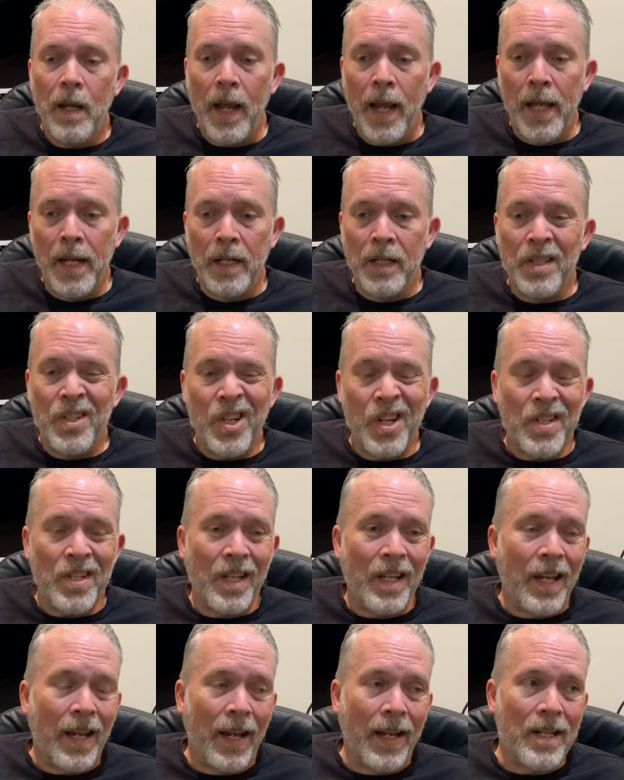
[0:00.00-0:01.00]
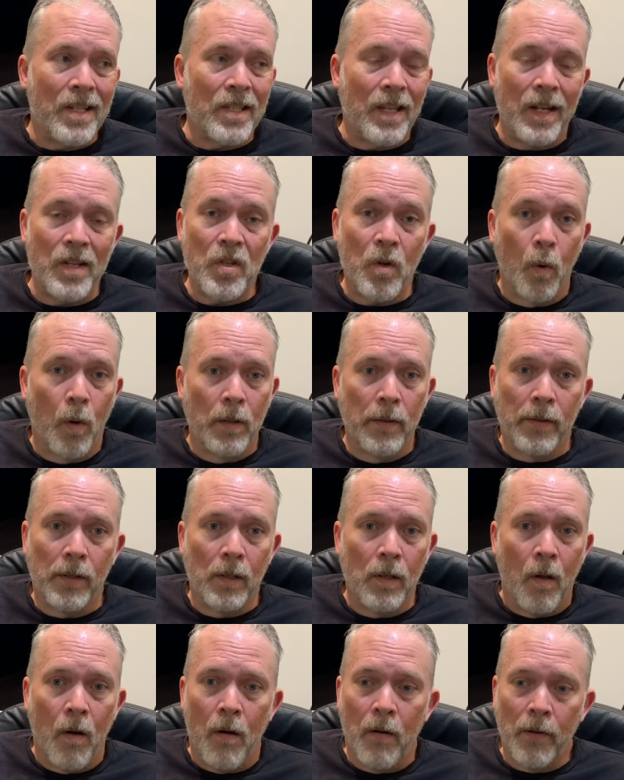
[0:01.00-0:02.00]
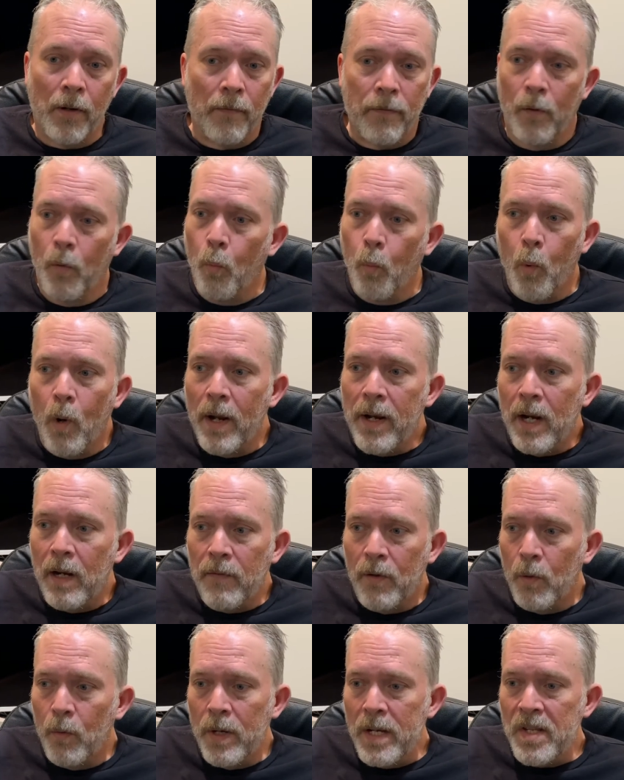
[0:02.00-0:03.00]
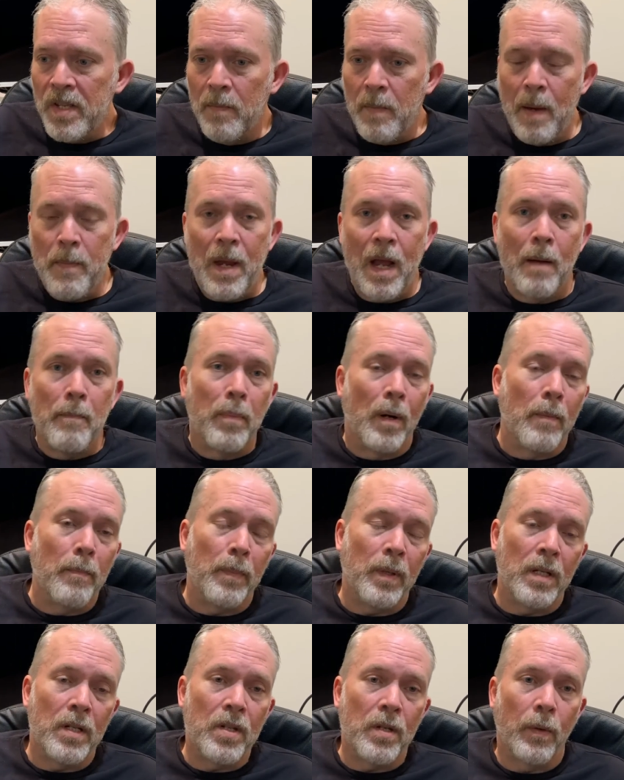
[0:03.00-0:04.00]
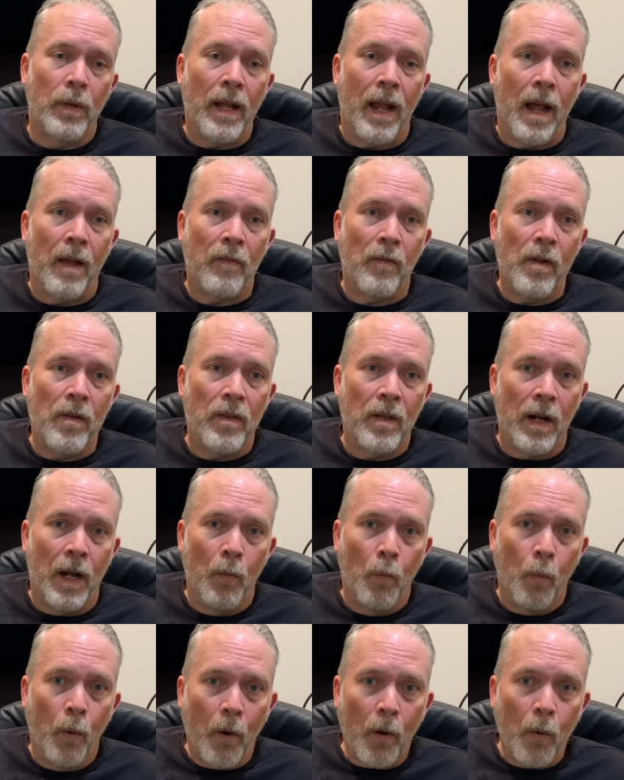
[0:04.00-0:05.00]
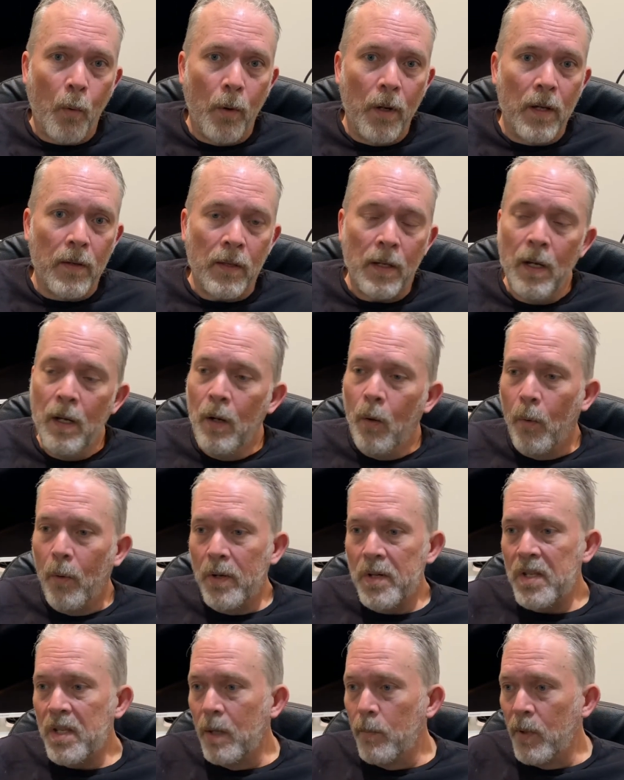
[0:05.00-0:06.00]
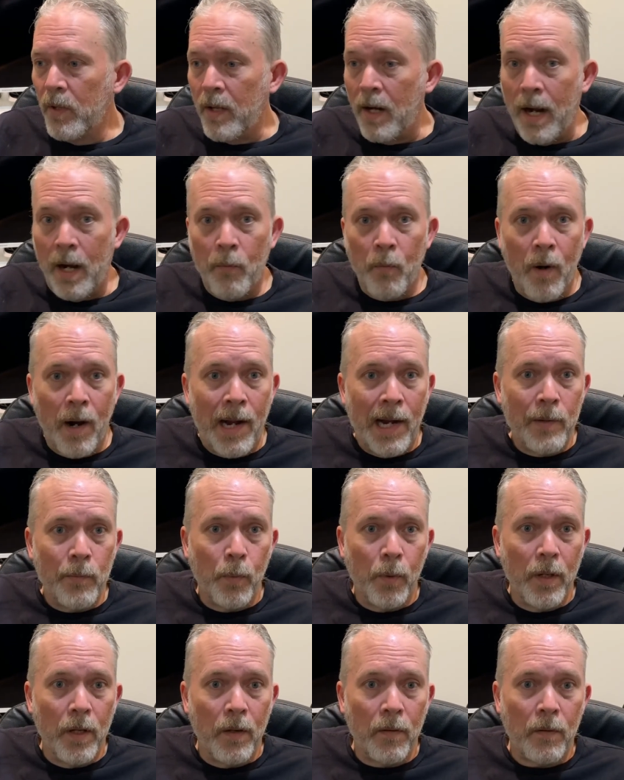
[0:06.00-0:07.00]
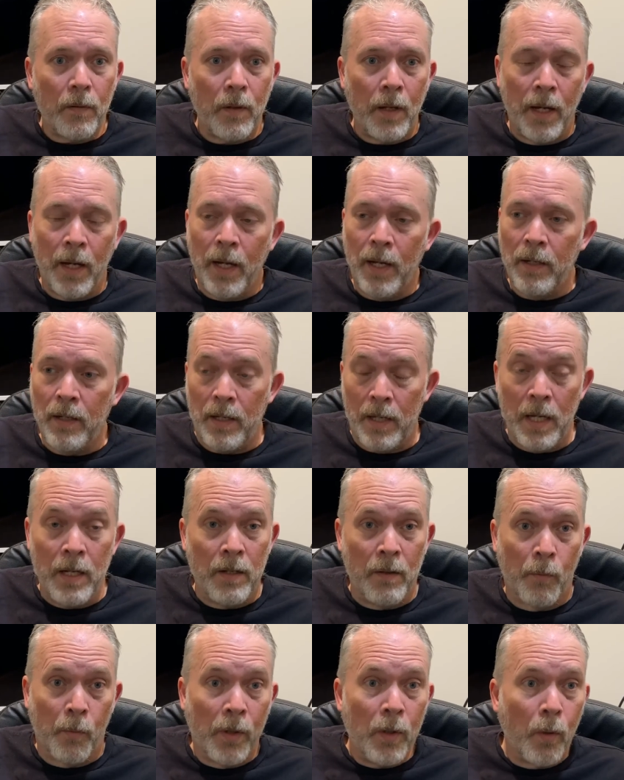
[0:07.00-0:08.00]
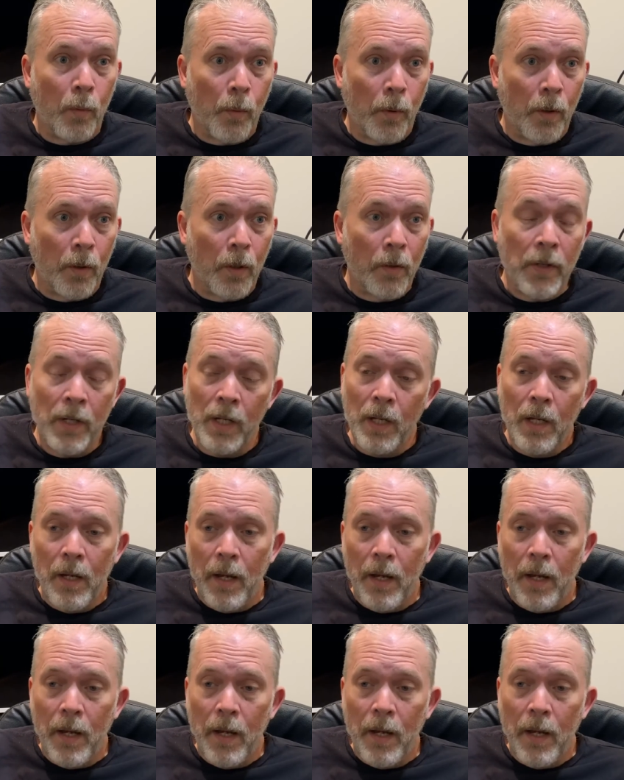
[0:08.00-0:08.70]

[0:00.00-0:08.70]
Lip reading: And just in case things go a little longer for whatever reason, maybe I bump into an athlete that I work with or someone that I ride with and in the real world,